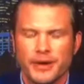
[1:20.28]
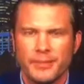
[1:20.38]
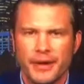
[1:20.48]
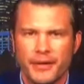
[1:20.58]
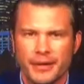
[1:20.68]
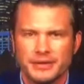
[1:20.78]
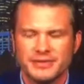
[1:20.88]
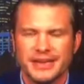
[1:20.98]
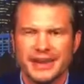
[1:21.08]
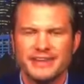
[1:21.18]
3
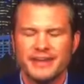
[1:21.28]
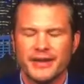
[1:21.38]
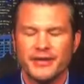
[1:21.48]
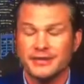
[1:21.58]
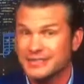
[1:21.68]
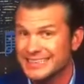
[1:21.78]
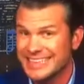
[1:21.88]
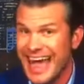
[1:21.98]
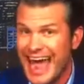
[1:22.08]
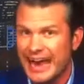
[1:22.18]
Americans in a terrorist
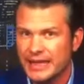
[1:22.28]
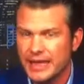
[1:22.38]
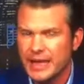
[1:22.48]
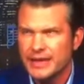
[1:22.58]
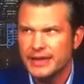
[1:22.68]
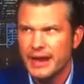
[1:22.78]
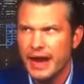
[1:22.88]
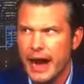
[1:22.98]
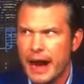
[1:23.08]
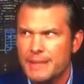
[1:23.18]
attack, yet
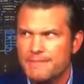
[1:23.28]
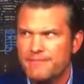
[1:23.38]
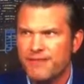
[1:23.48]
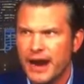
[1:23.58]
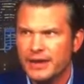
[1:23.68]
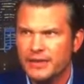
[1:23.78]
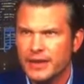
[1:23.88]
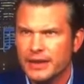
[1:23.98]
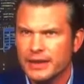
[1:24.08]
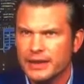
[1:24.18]
I'm
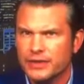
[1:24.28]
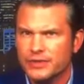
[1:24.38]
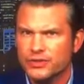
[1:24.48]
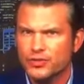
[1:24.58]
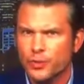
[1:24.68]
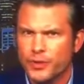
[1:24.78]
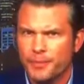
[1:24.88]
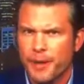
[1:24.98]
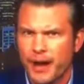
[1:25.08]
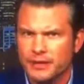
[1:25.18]
violating the Twitter
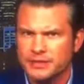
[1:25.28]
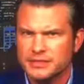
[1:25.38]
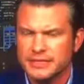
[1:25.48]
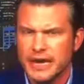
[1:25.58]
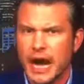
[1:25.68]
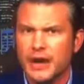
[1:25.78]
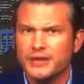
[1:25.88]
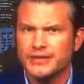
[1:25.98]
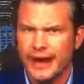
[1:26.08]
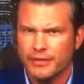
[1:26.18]
policy
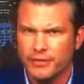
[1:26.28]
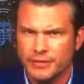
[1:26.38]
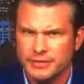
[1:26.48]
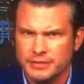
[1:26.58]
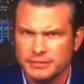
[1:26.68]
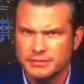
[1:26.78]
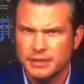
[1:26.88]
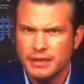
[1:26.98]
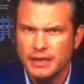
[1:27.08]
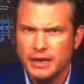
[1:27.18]
on terrorism,
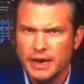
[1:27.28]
